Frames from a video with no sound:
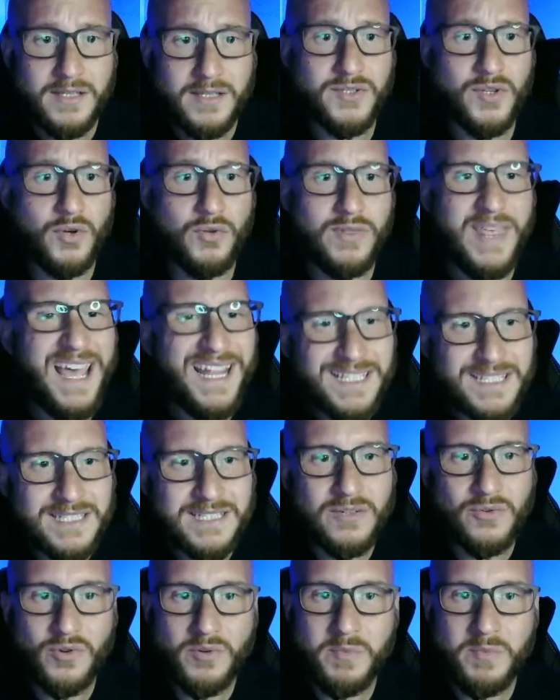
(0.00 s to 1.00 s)
So
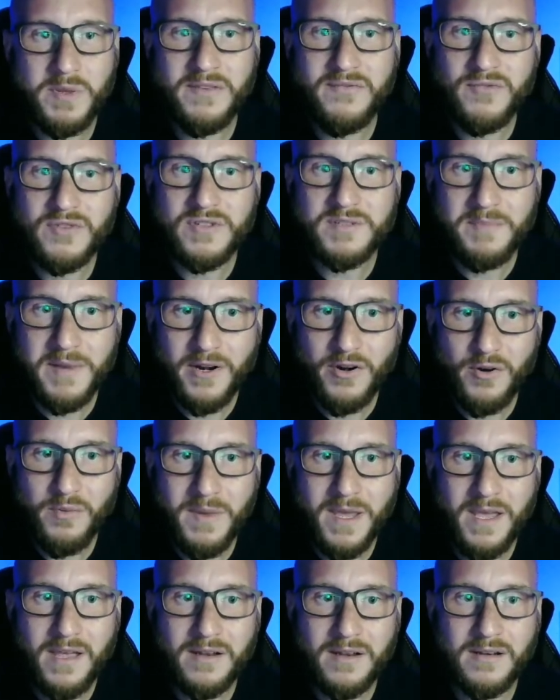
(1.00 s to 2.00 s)
that's going to be for
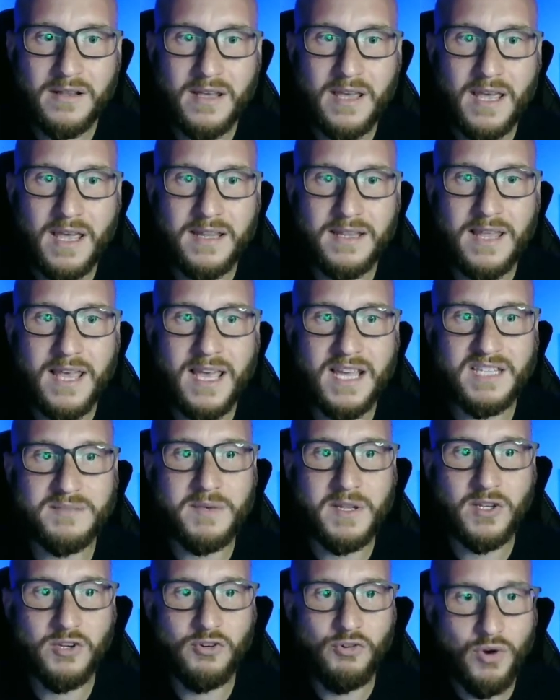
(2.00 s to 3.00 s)
Spider-Man and the
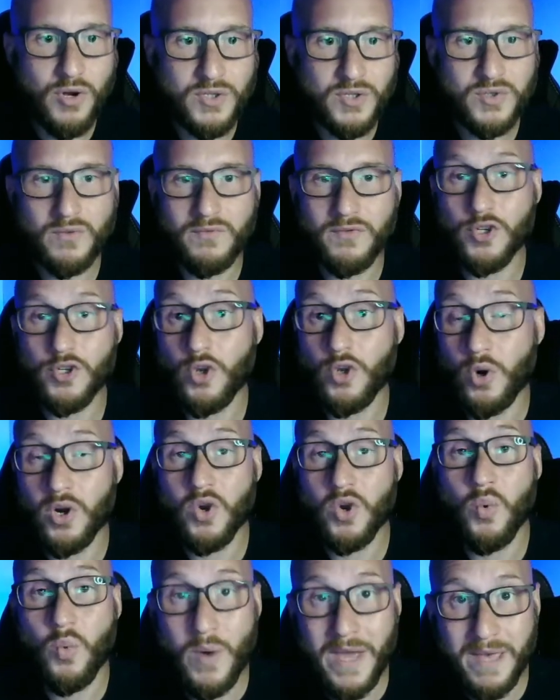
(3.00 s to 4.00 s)
X-Men crossover
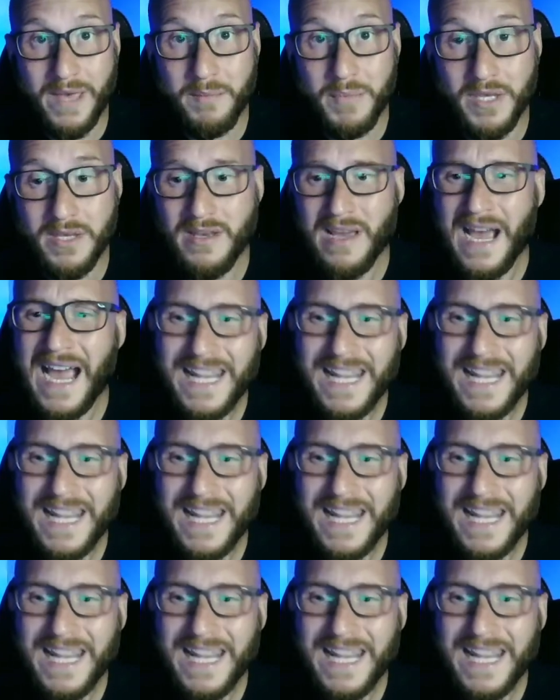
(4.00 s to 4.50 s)
Dark Web.